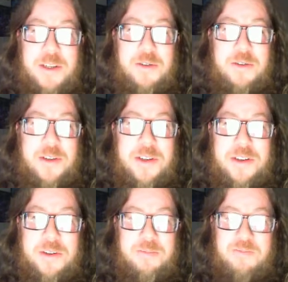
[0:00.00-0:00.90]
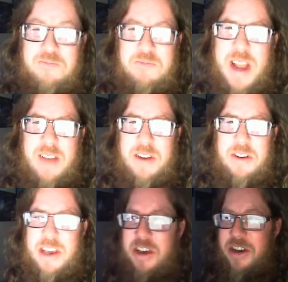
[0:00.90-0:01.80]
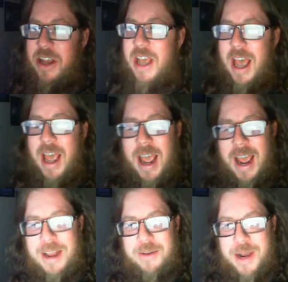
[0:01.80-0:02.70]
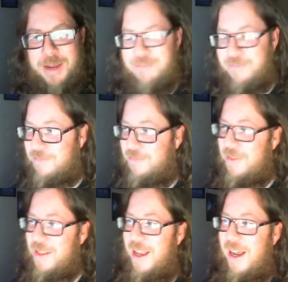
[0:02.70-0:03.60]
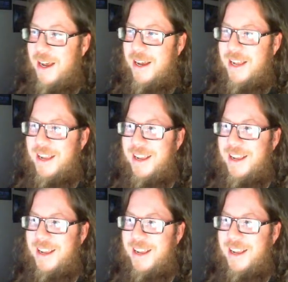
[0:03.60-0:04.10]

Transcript: school system, not very good. Anyway, uh,